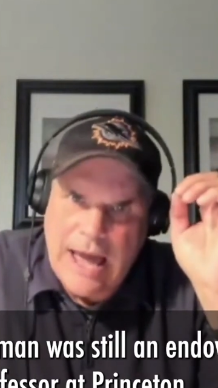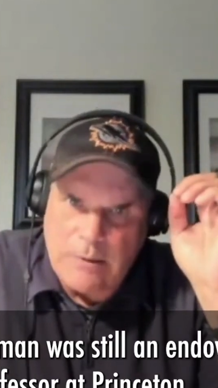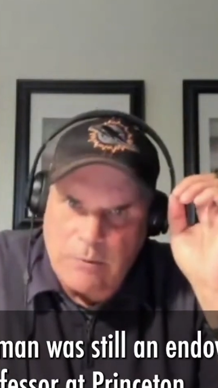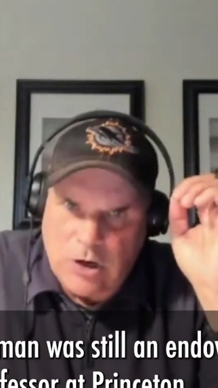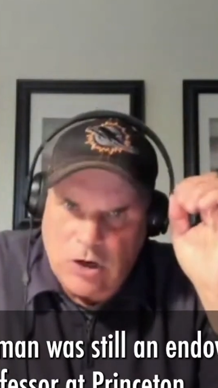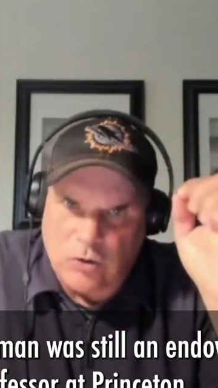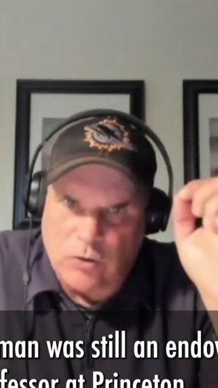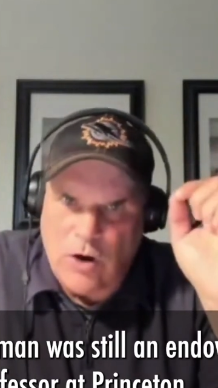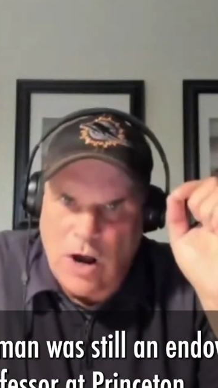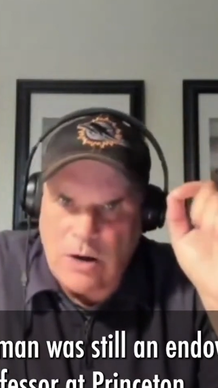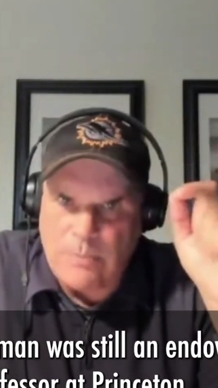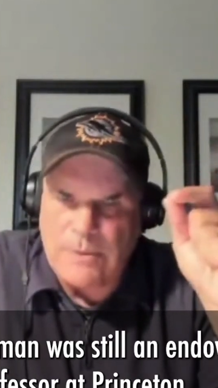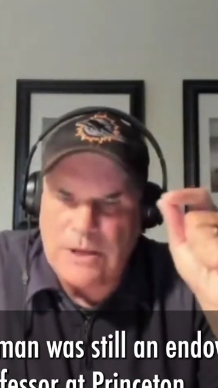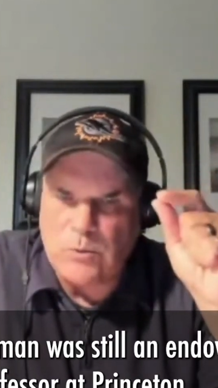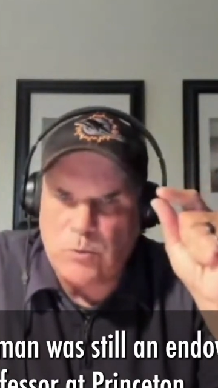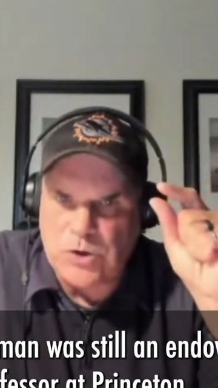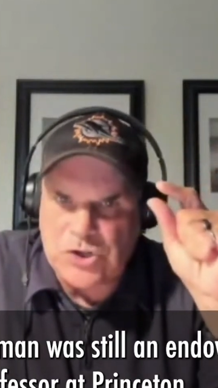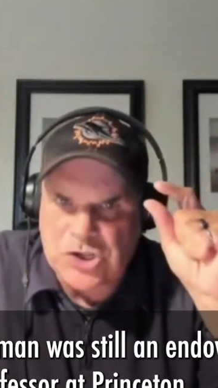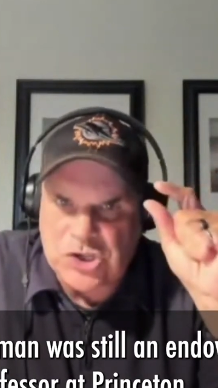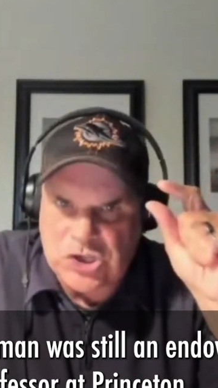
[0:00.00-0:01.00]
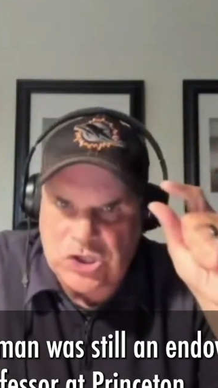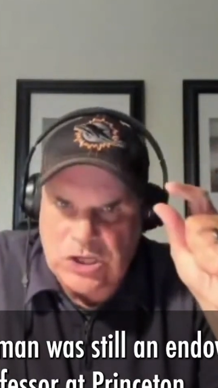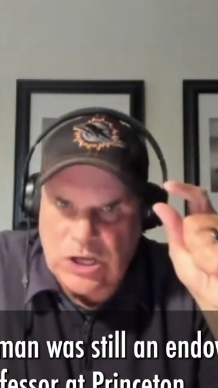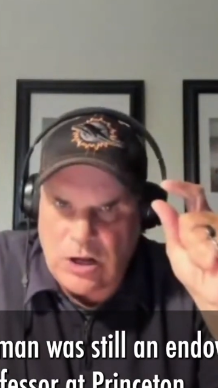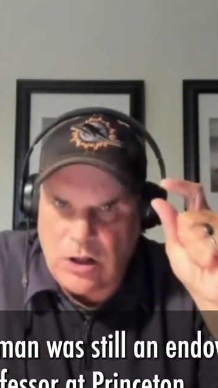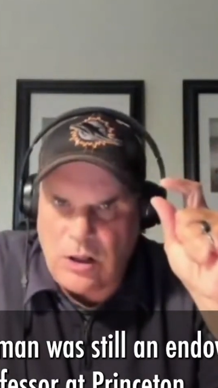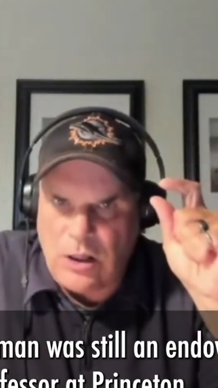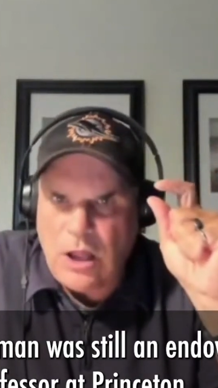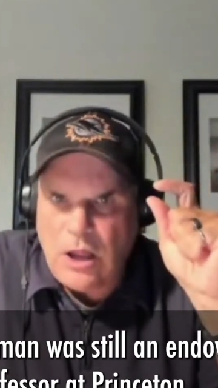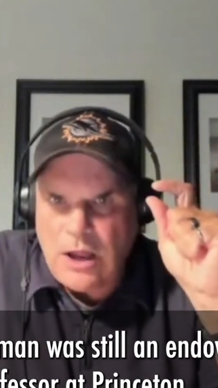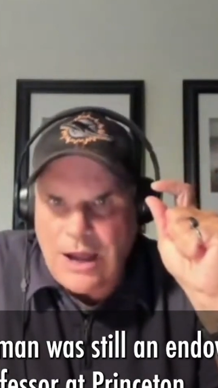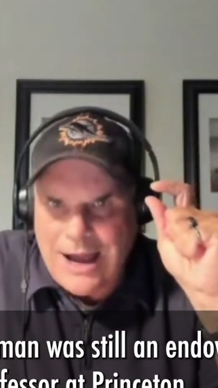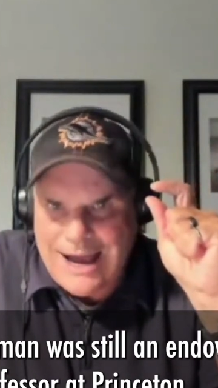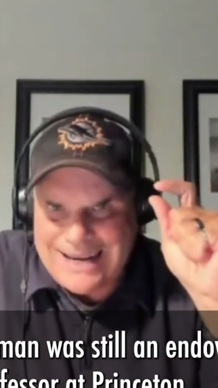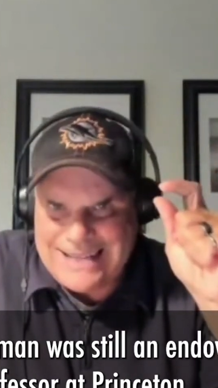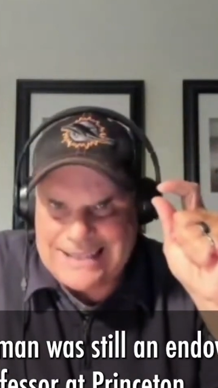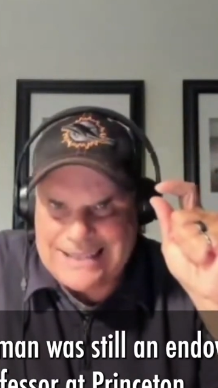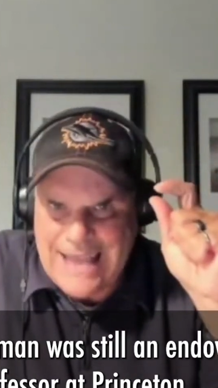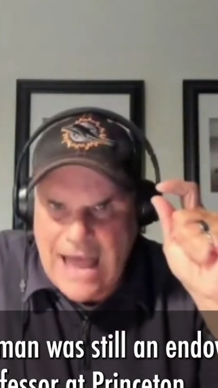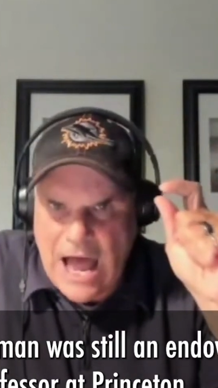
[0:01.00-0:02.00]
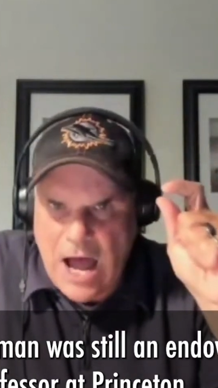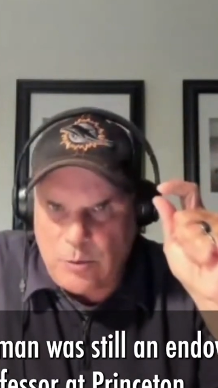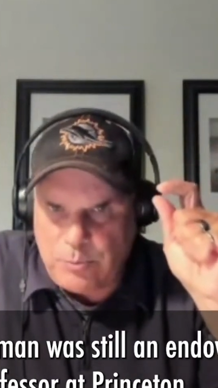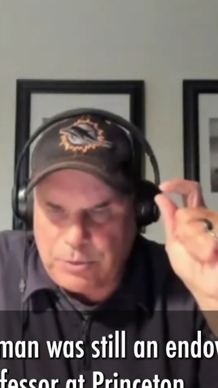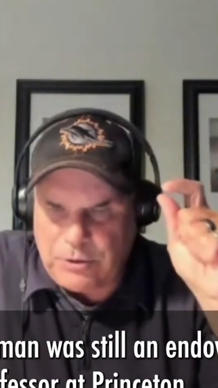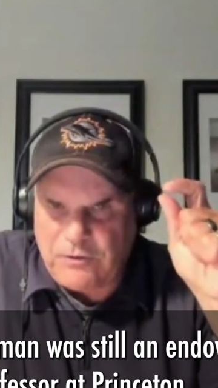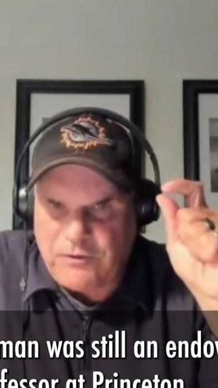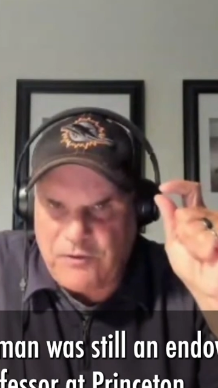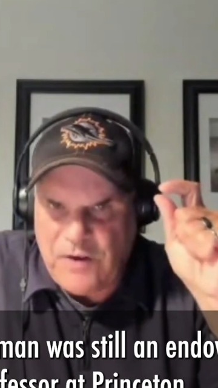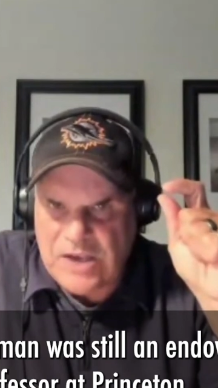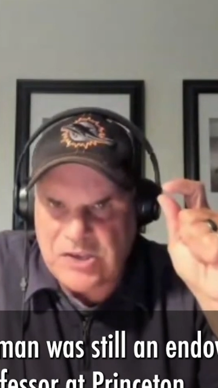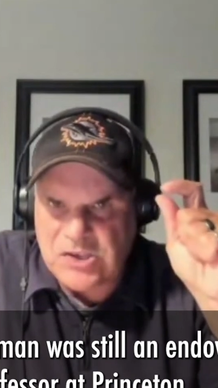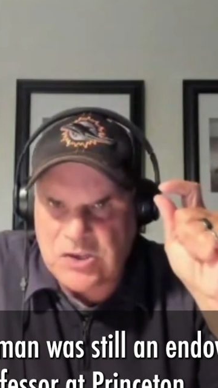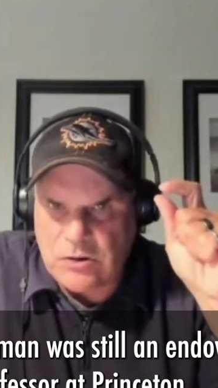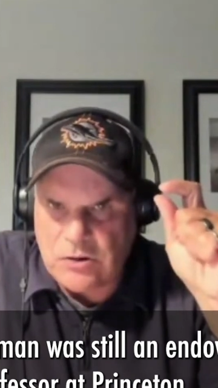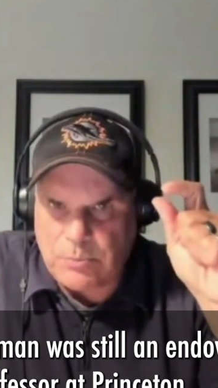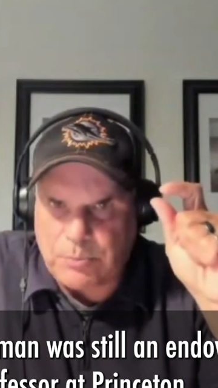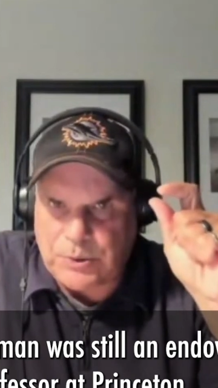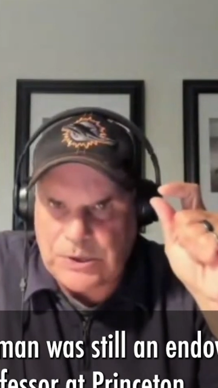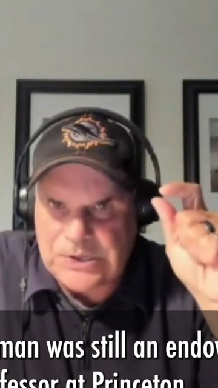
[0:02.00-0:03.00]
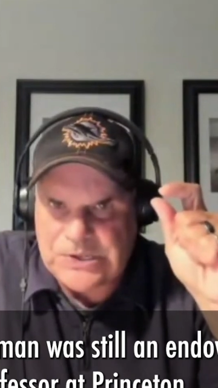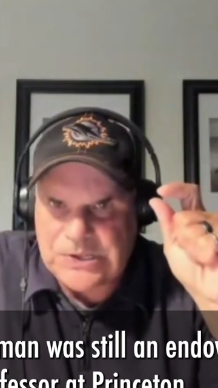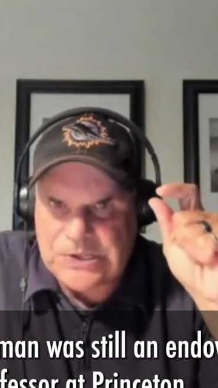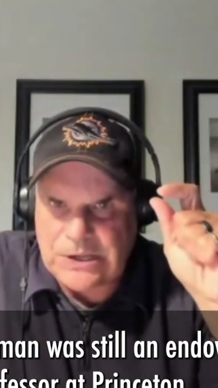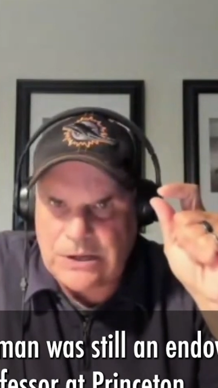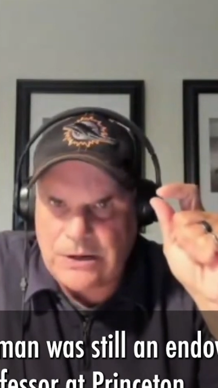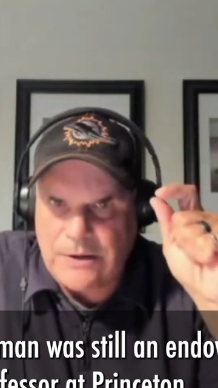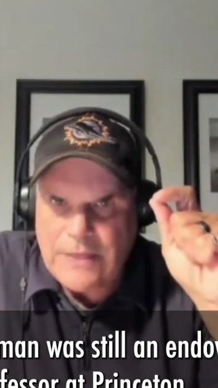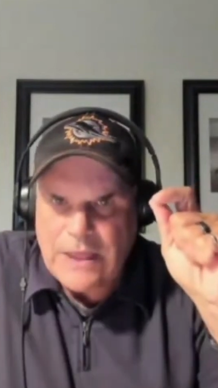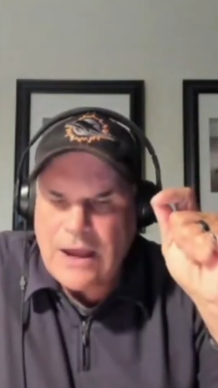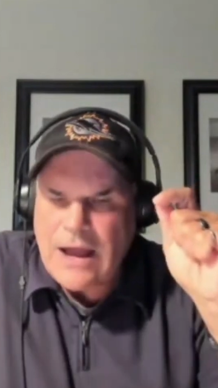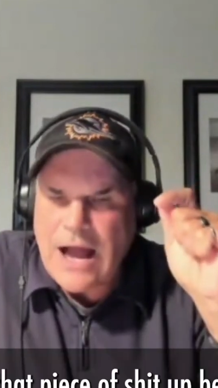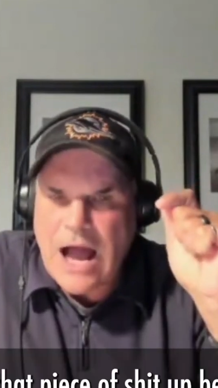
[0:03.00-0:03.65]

and Krugman was still an endowed professor at Princeton,